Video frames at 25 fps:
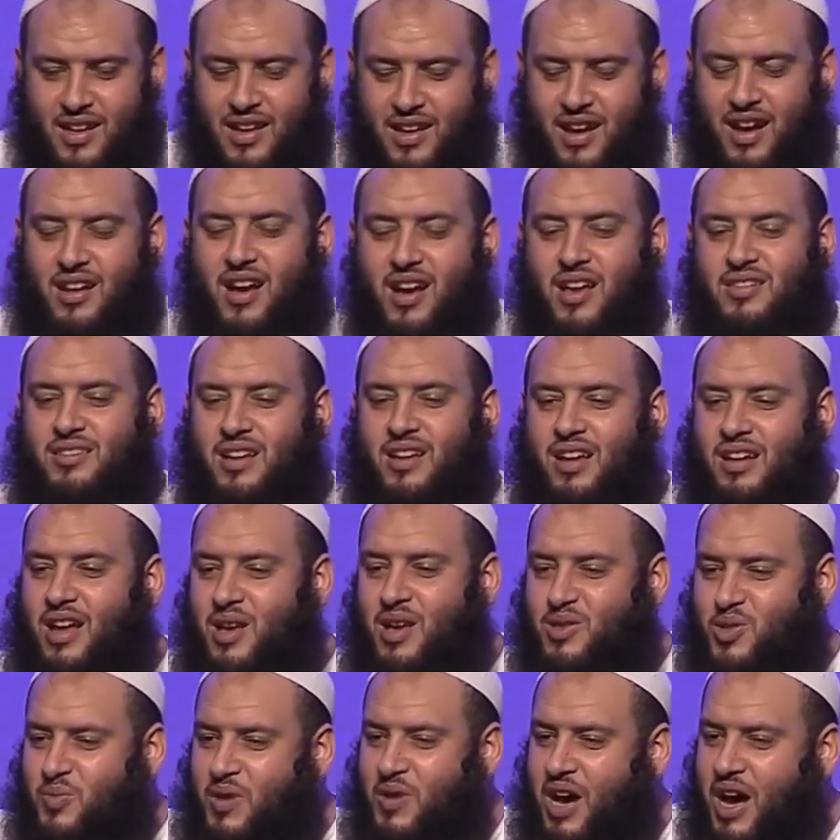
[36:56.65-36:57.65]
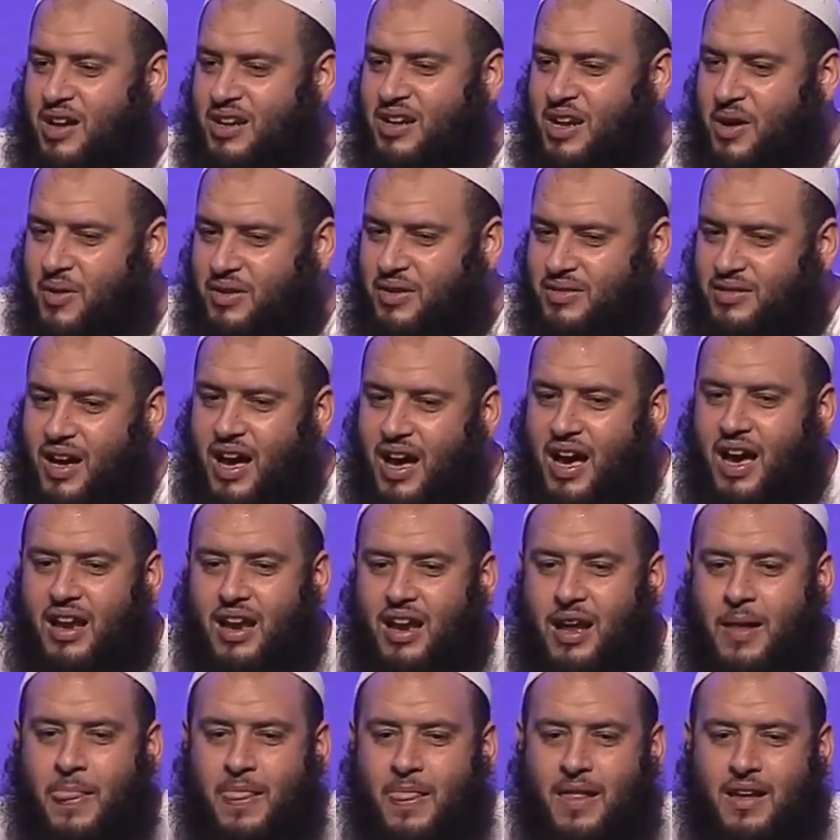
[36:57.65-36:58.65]
I ask Allah subhanahu wa
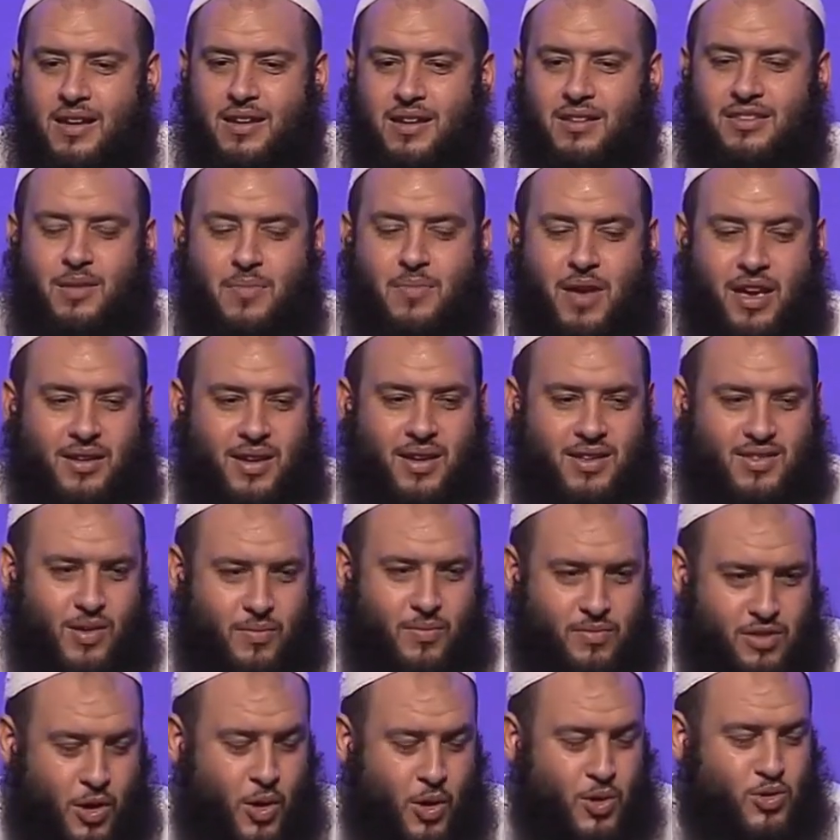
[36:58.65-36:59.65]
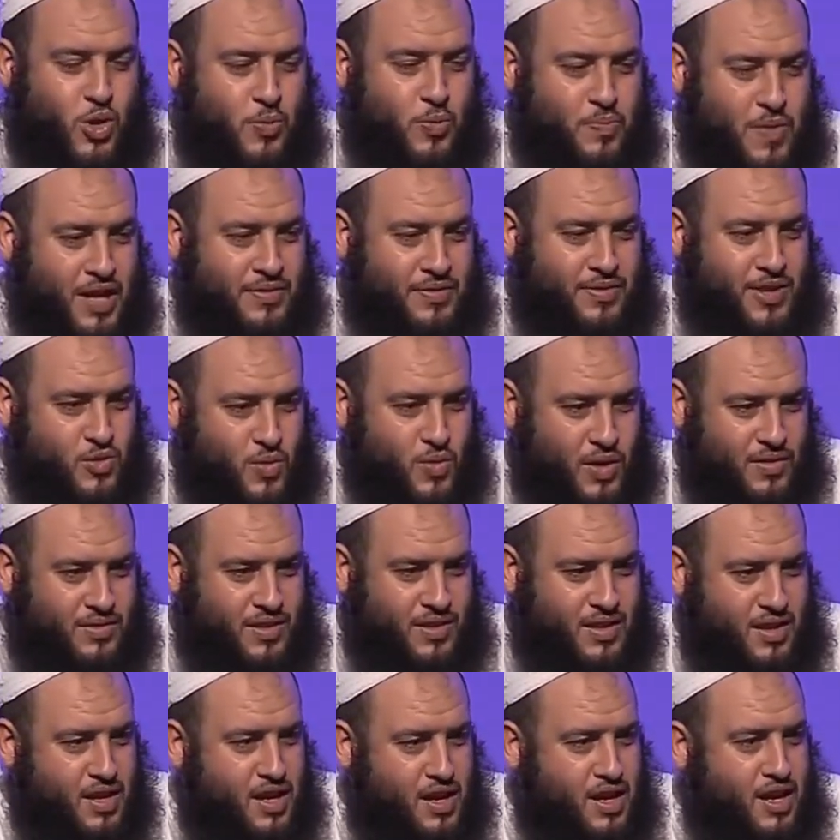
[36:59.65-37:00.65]
ta'ala to make us from those who practice what
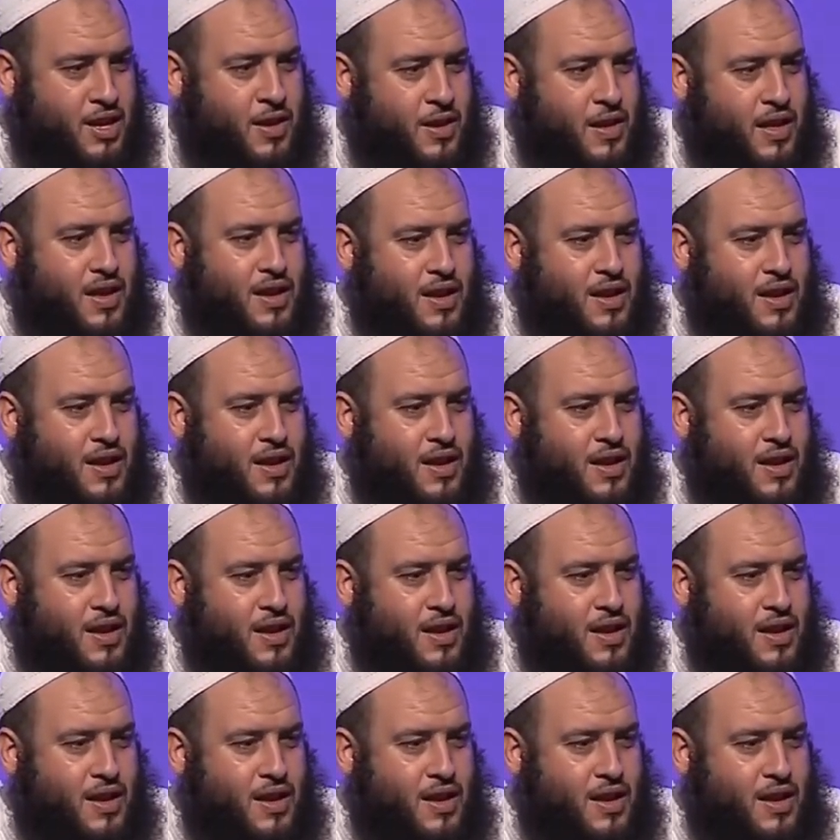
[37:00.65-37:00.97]
they hear.